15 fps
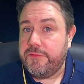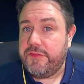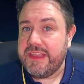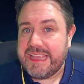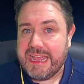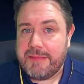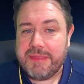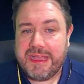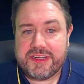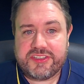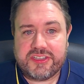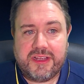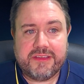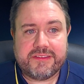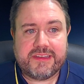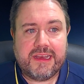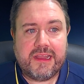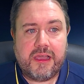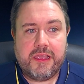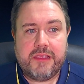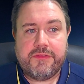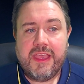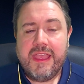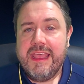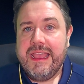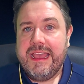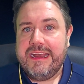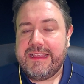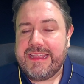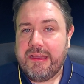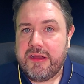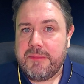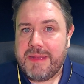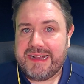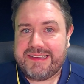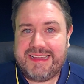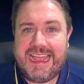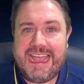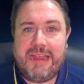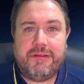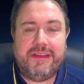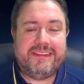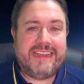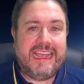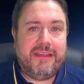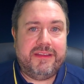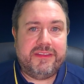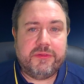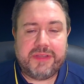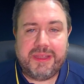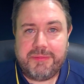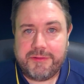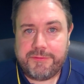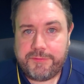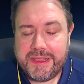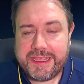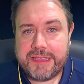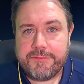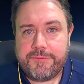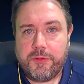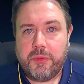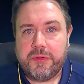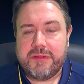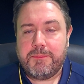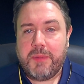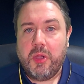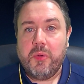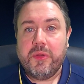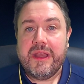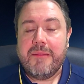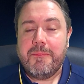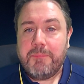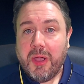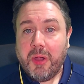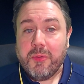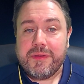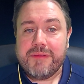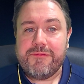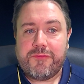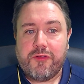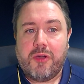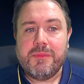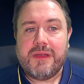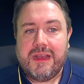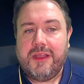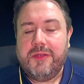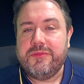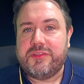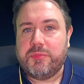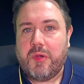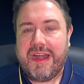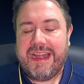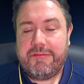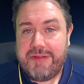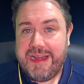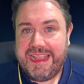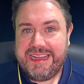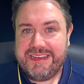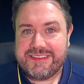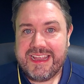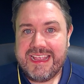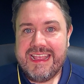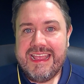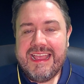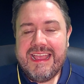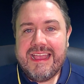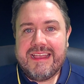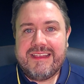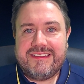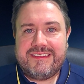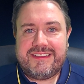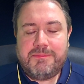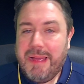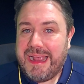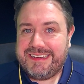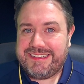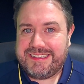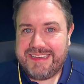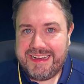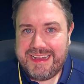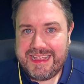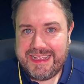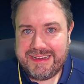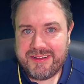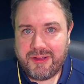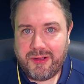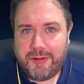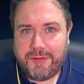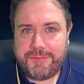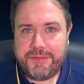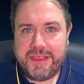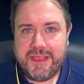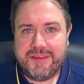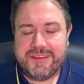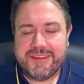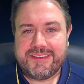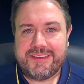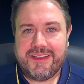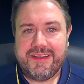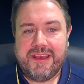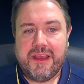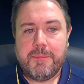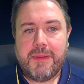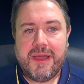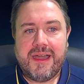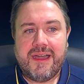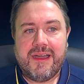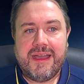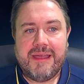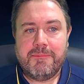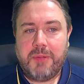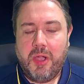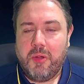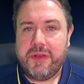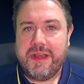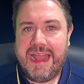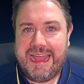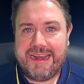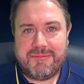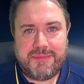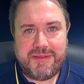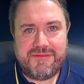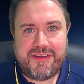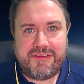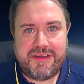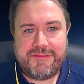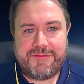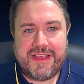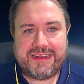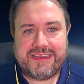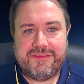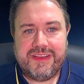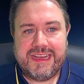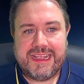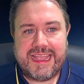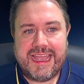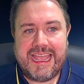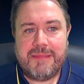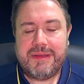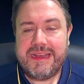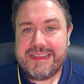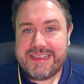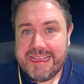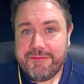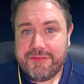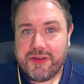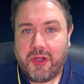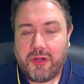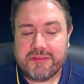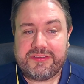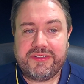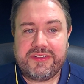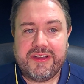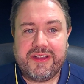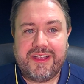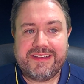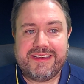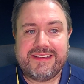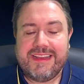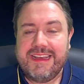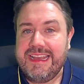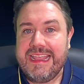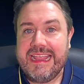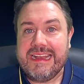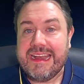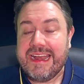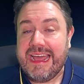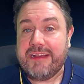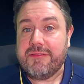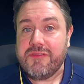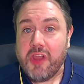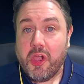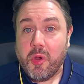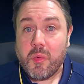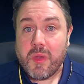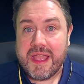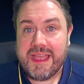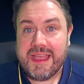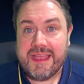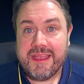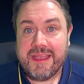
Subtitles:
kept that chance alive and he got it back to Harris. Harris was able to flick it forward to Bodin, and Bodin from close range smashed it in off the underside of the bar. And Bodin hadn't been very effective in the game, but he'd given Oxford United the lead, and out of nowhere